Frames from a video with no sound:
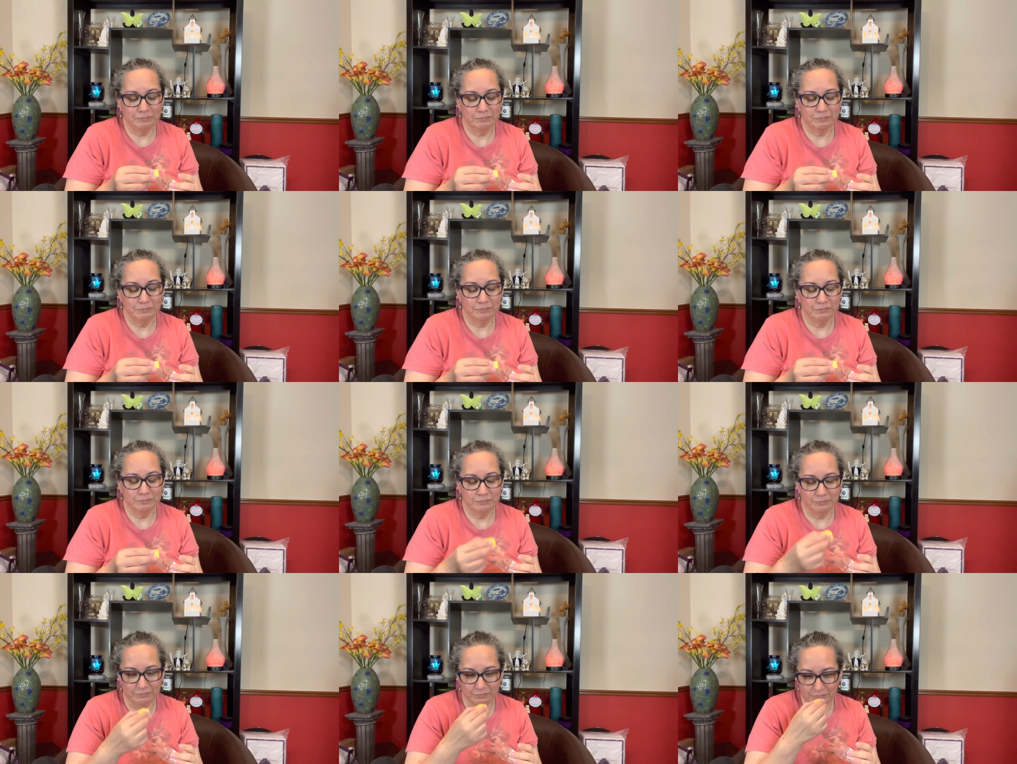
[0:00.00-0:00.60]

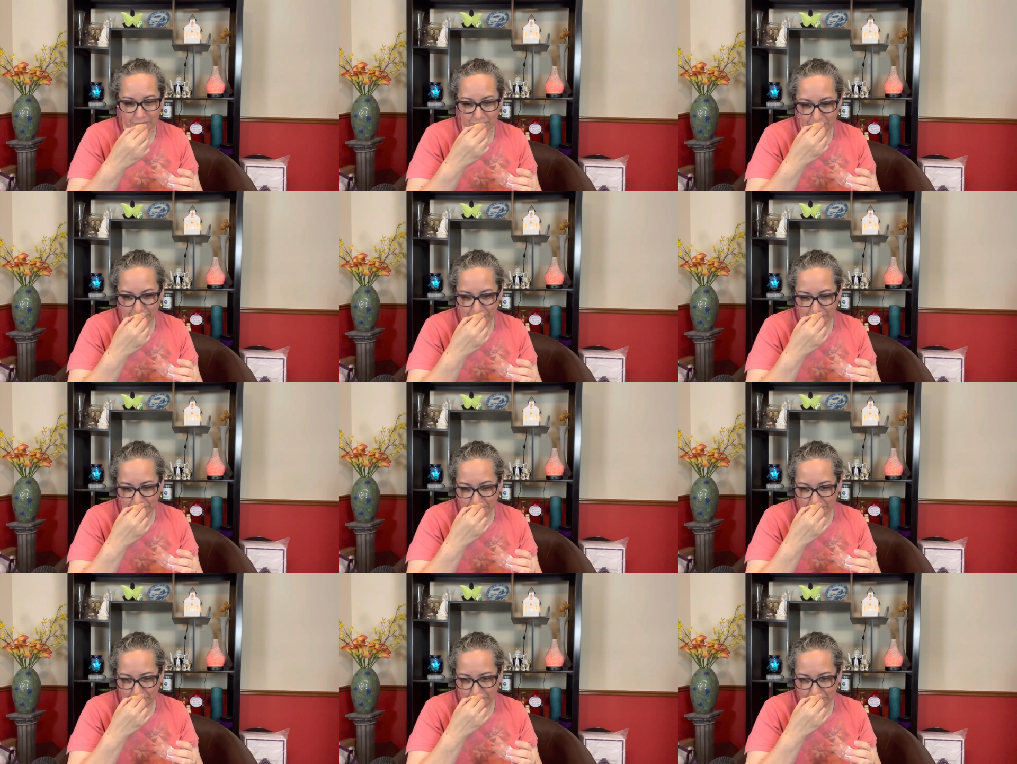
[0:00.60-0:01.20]

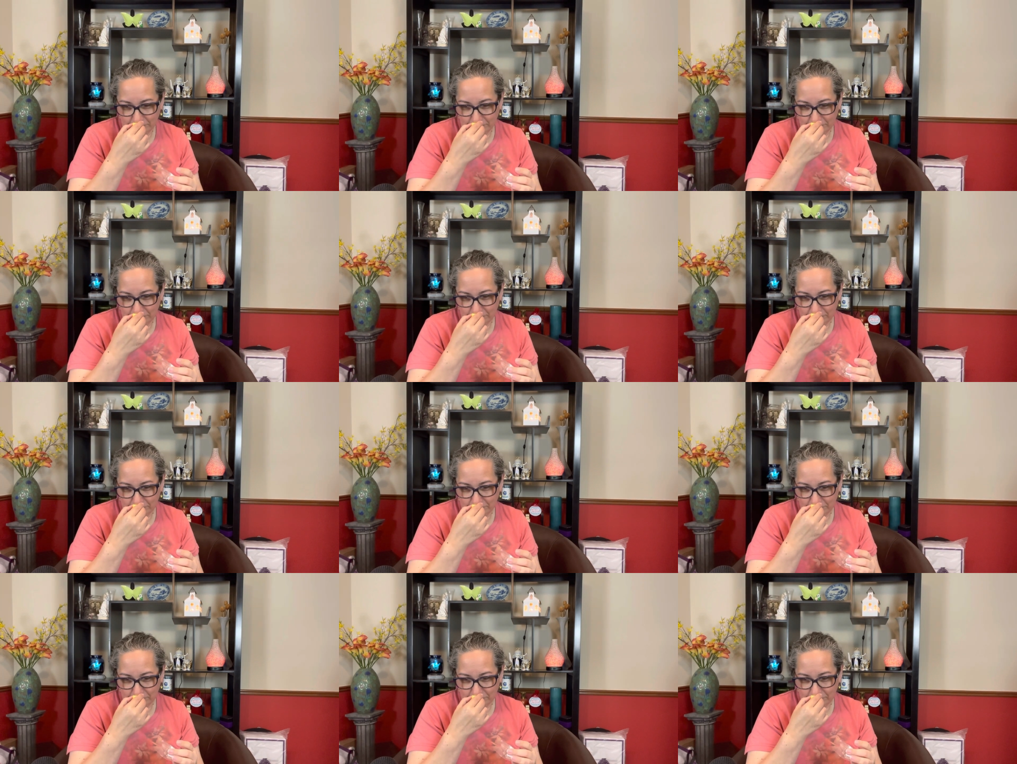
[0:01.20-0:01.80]

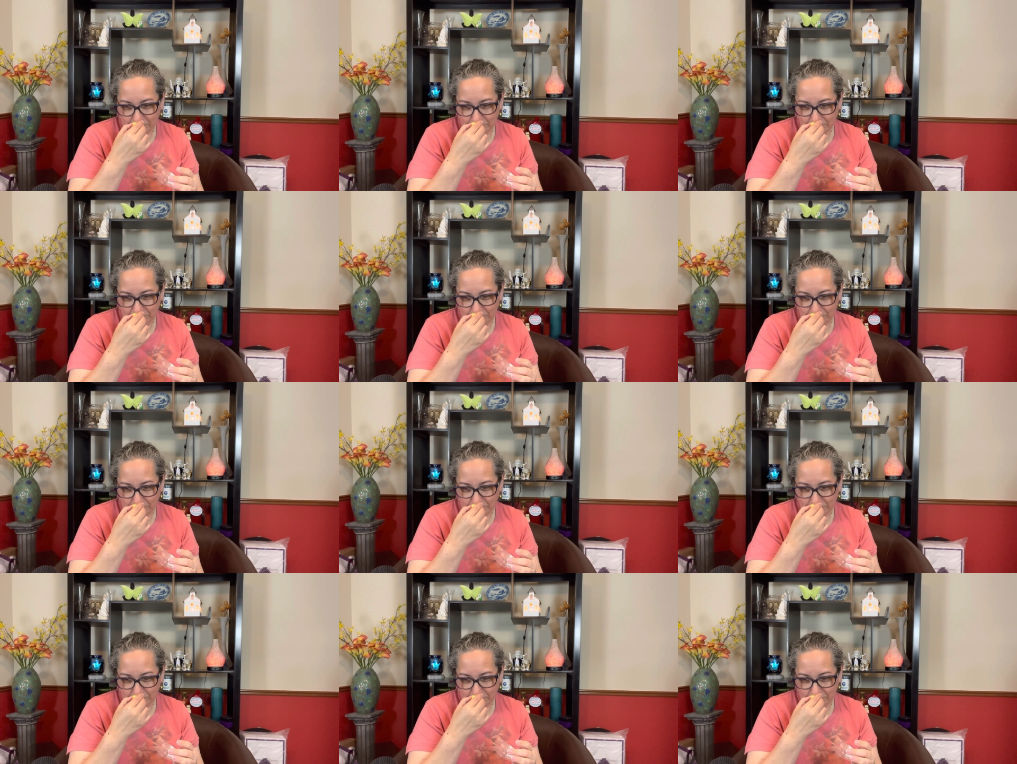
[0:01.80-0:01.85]
(no one is talking)